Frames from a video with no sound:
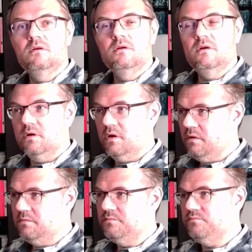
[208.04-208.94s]
okay,
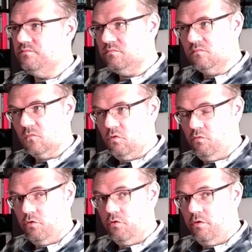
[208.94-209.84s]

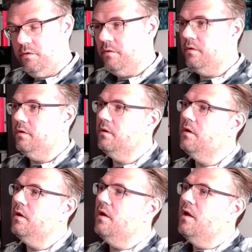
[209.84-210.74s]
return,
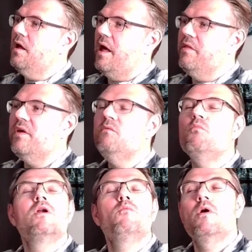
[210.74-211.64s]
and then
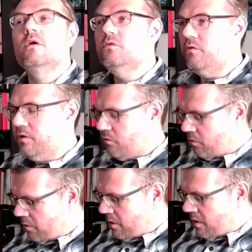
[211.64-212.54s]
what I want to return.